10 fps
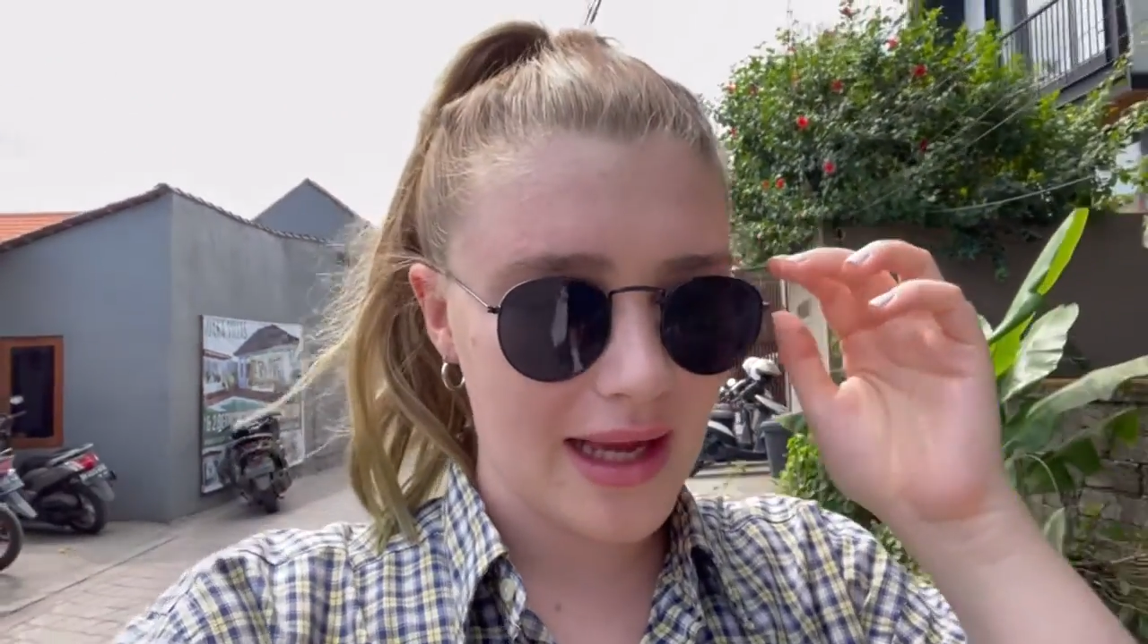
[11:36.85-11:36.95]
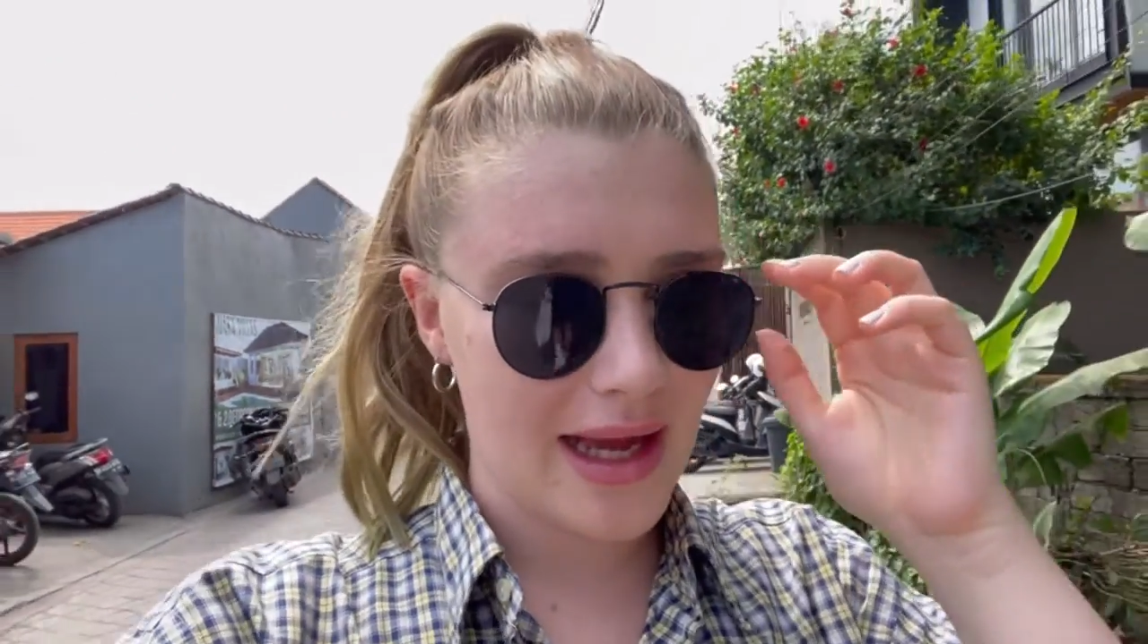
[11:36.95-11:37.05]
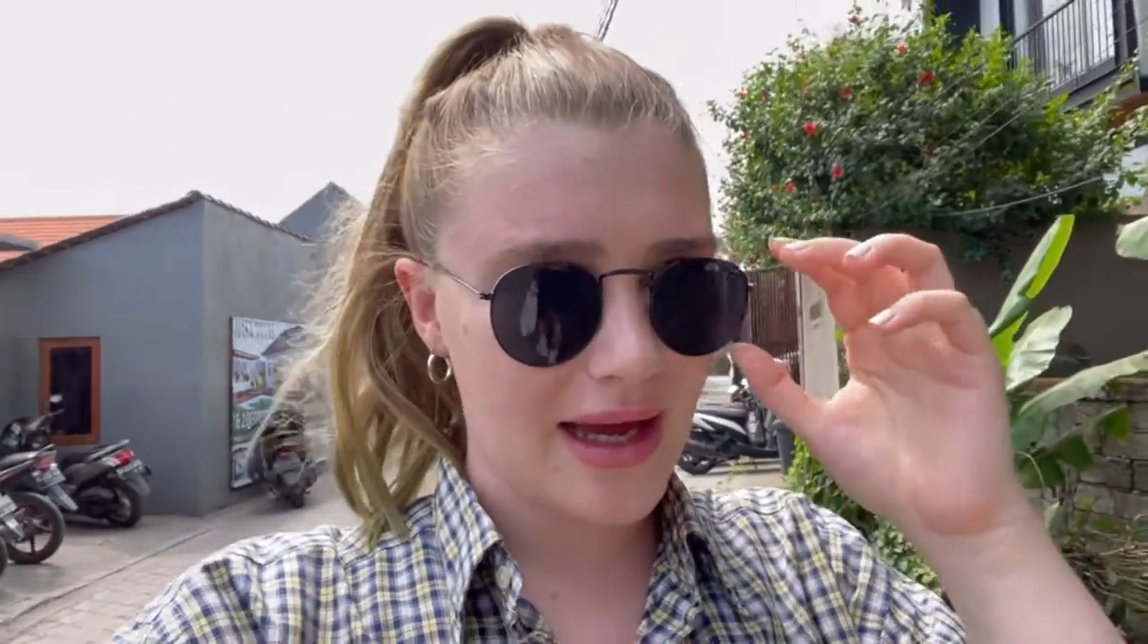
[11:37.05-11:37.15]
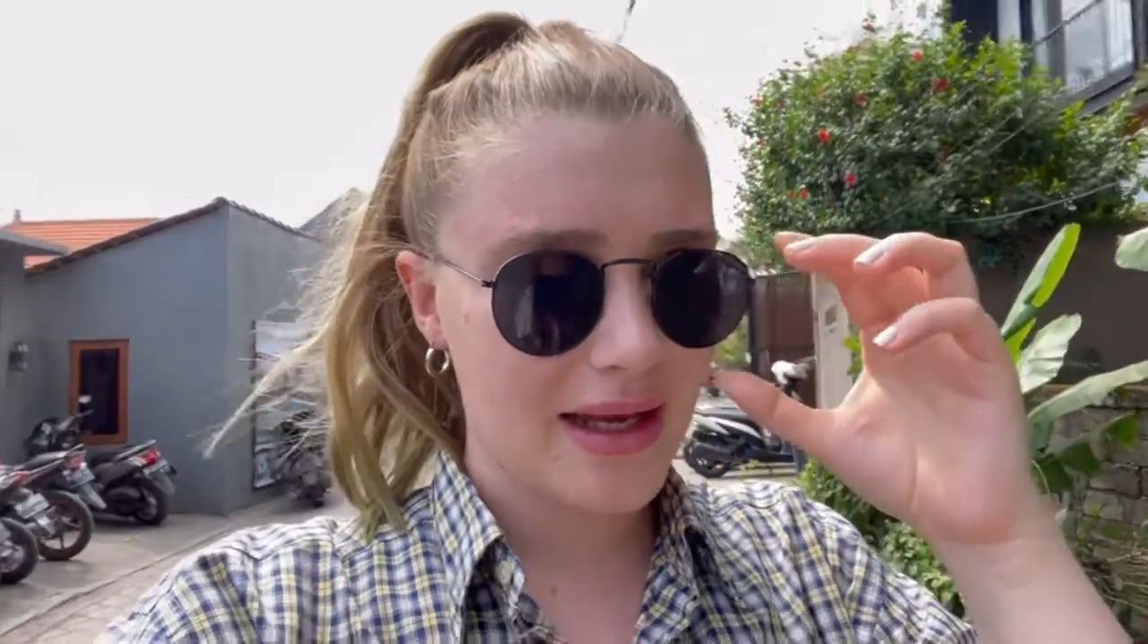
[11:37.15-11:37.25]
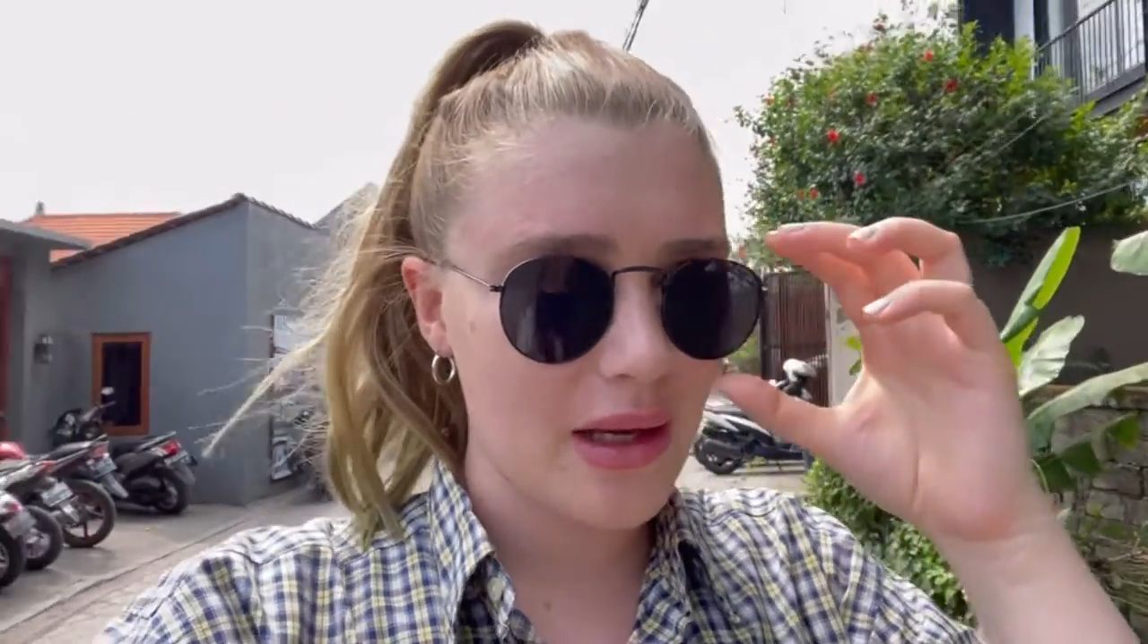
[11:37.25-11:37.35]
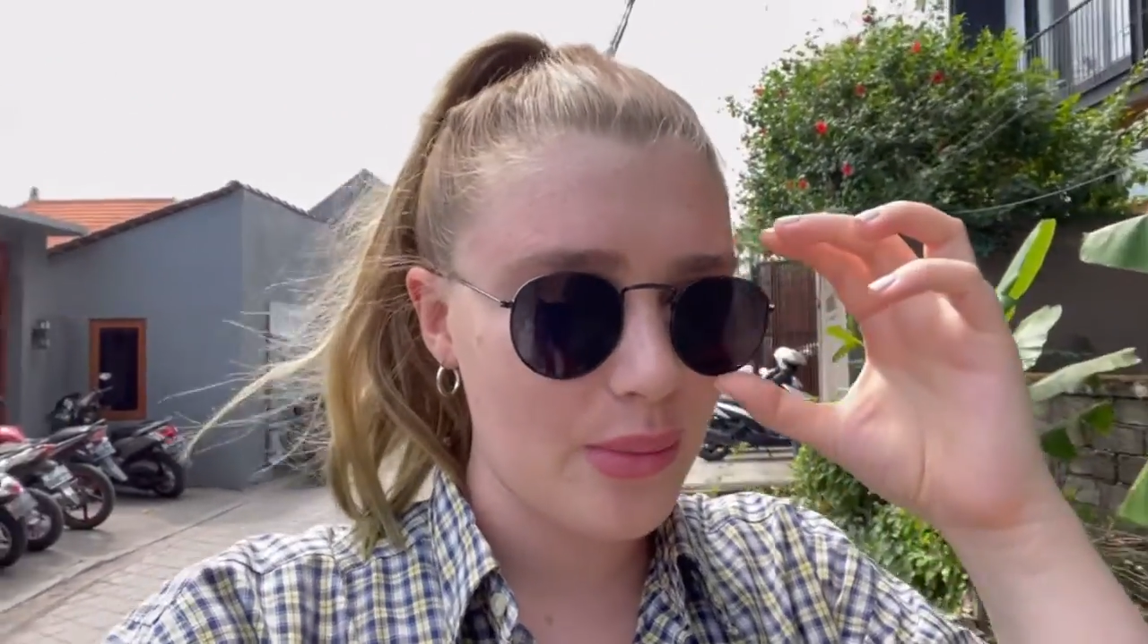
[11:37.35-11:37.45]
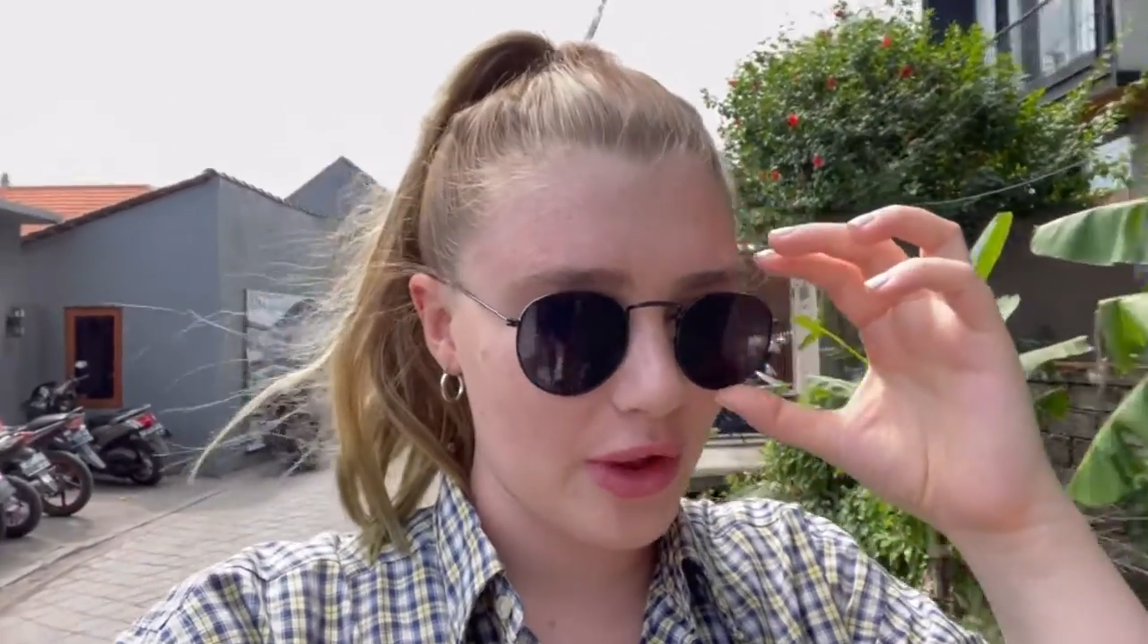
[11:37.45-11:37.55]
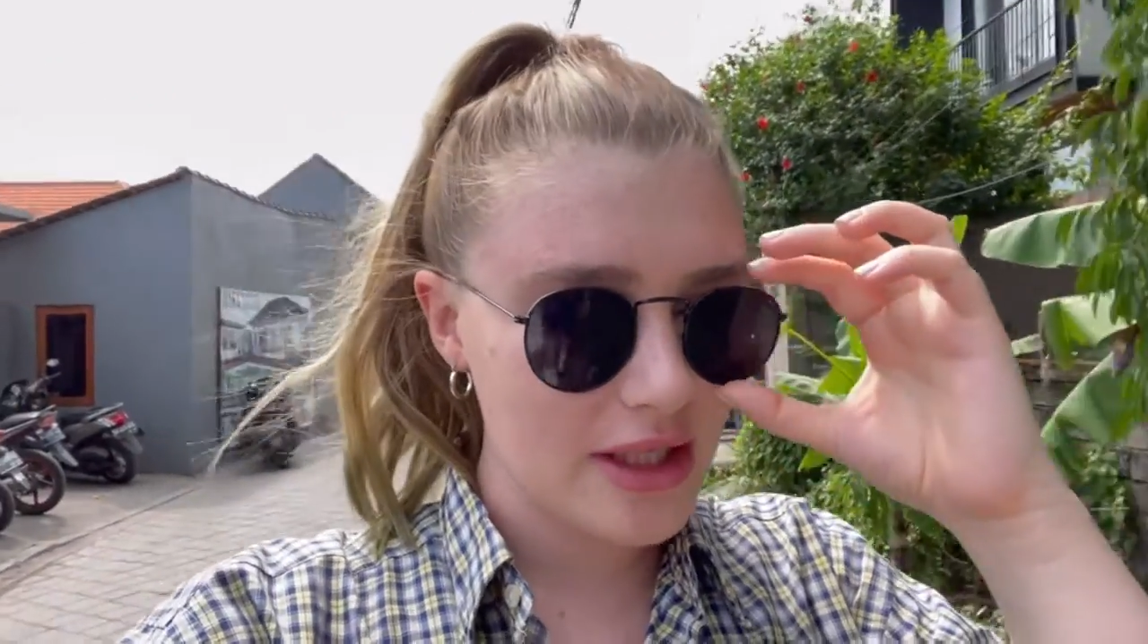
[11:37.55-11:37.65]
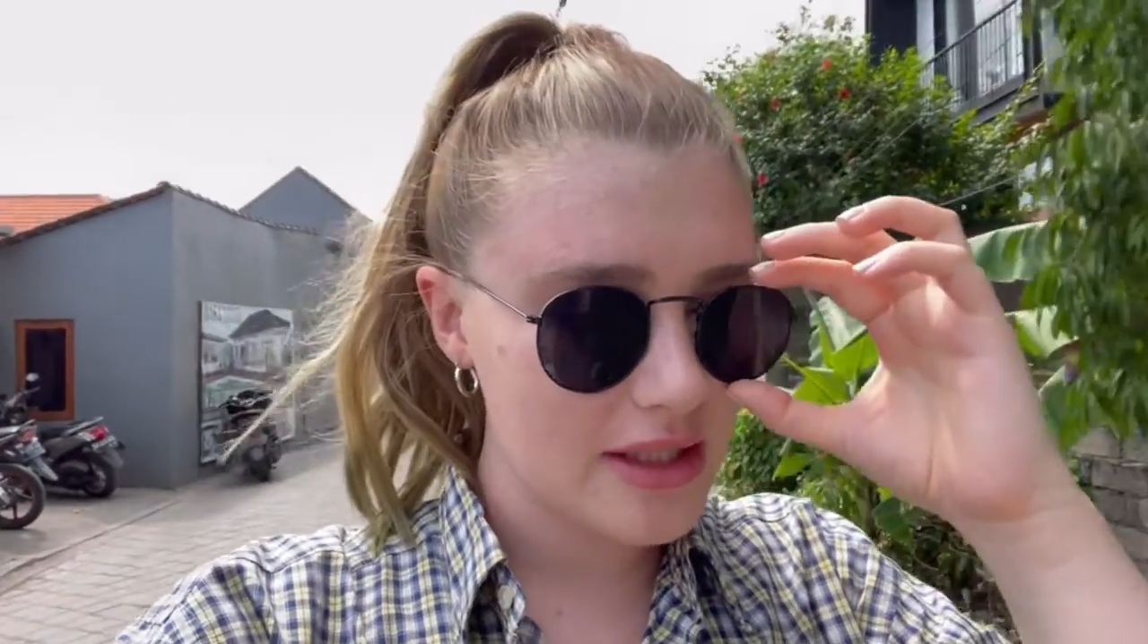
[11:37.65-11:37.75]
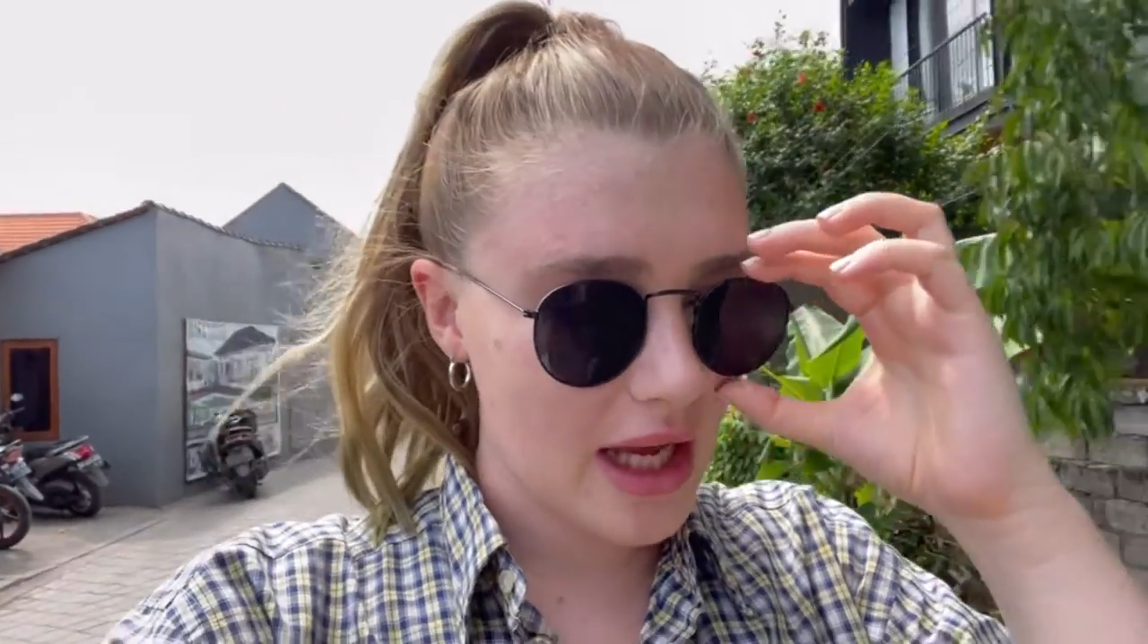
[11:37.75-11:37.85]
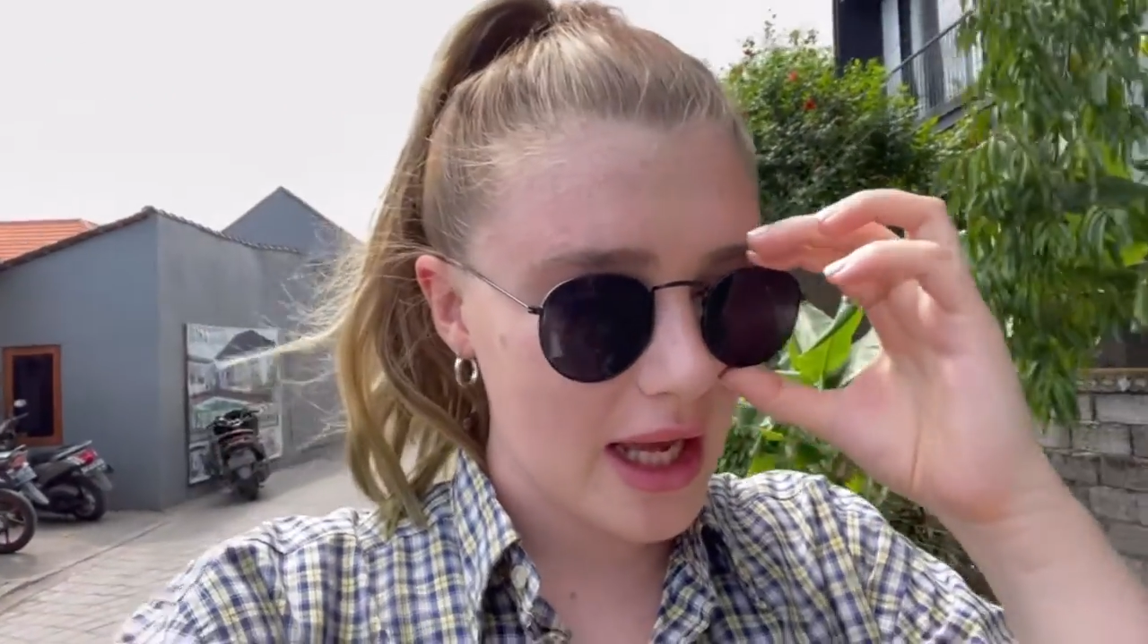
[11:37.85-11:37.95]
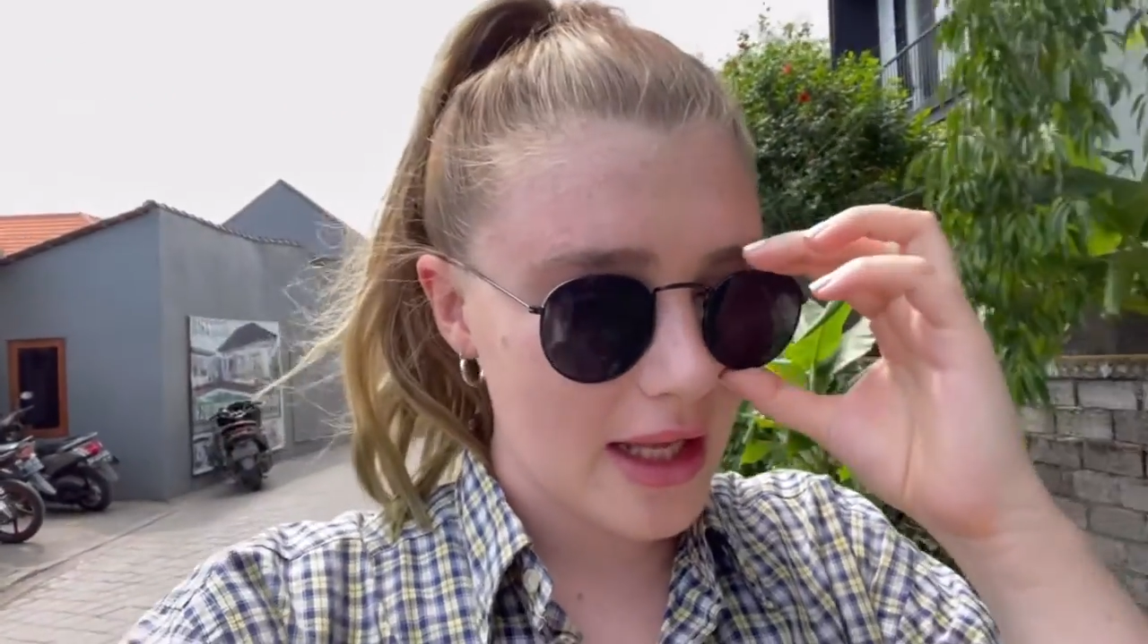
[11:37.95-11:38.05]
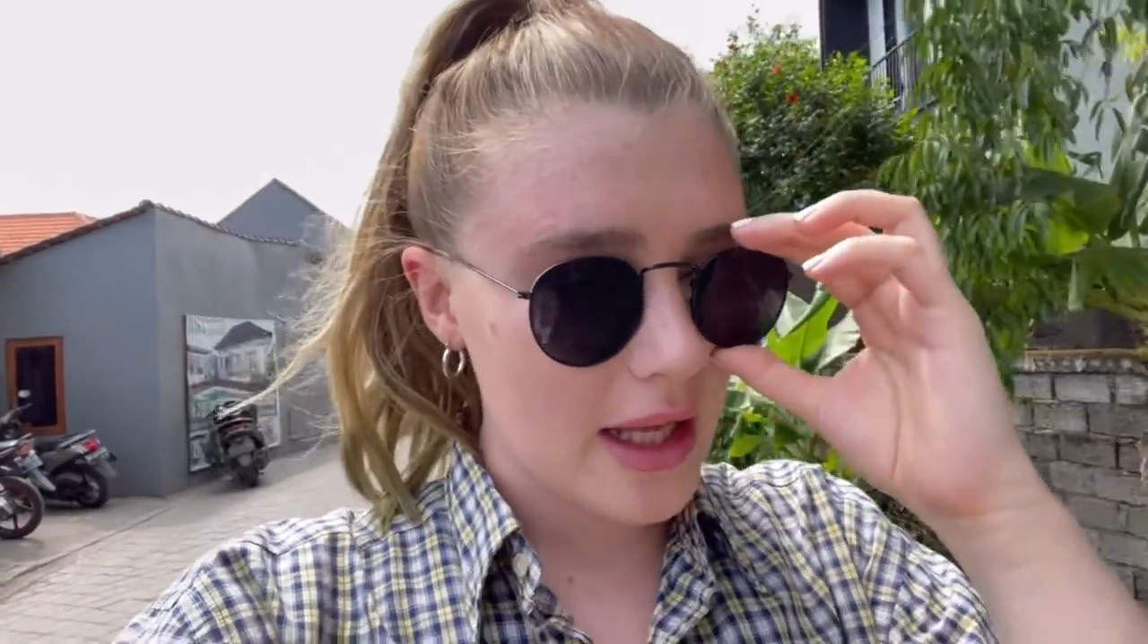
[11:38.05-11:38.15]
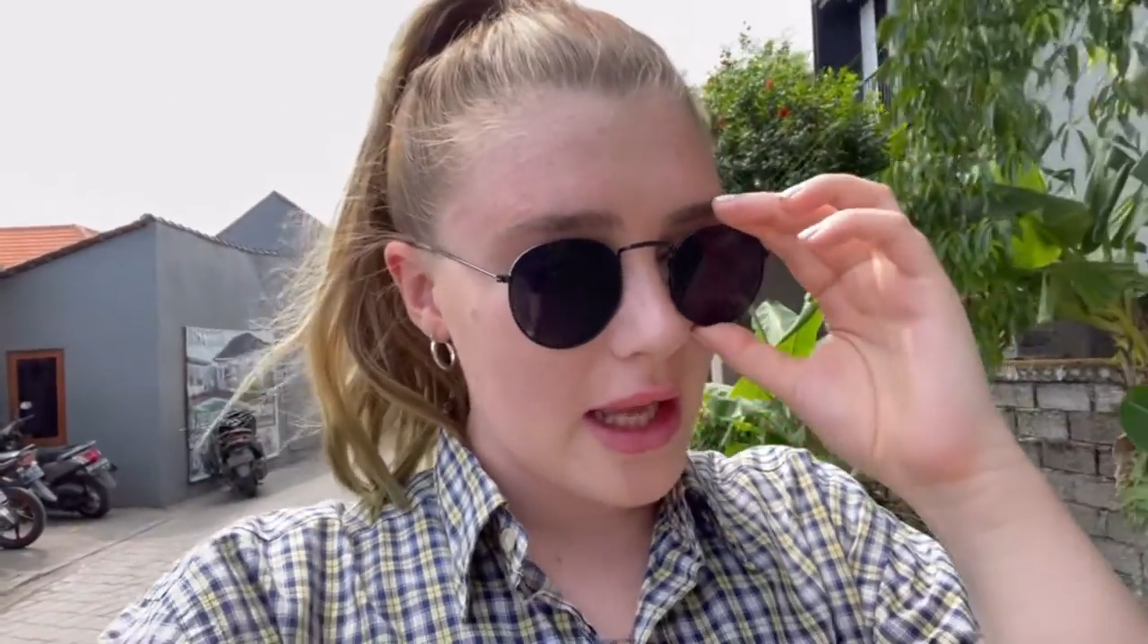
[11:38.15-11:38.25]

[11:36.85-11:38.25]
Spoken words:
at La Brisa,